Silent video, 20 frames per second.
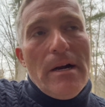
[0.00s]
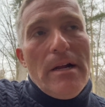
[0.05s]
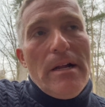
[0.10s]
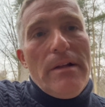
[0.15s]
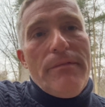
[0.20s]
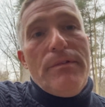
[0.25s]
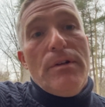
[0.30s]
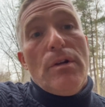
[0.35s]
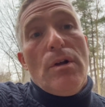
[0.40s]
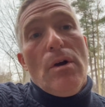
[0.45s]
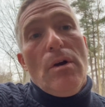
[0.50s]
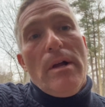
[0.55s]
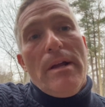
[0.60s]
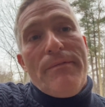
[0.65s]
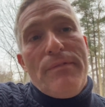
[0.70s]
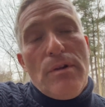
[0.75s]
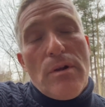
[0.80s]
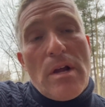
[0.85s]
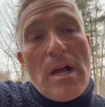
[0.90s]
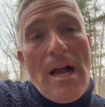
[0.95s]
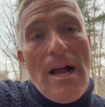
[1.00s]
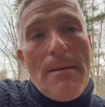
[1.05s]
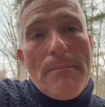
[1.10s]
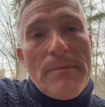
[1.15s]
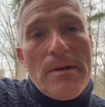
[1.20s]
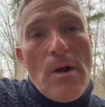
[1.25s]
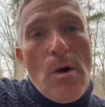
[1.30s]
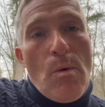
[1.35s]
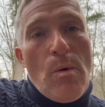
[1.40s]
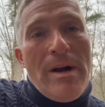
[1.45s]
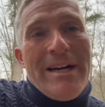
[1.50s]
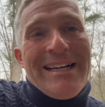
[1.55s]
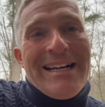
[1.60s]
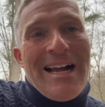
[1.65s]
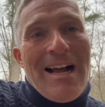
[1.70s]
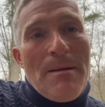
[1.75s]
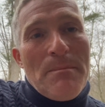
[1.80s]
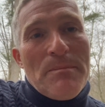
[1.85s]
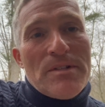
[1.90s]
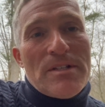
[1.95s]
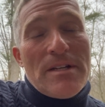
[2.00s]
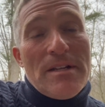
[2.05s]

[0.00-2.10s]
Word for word: If you go if you come, no one comes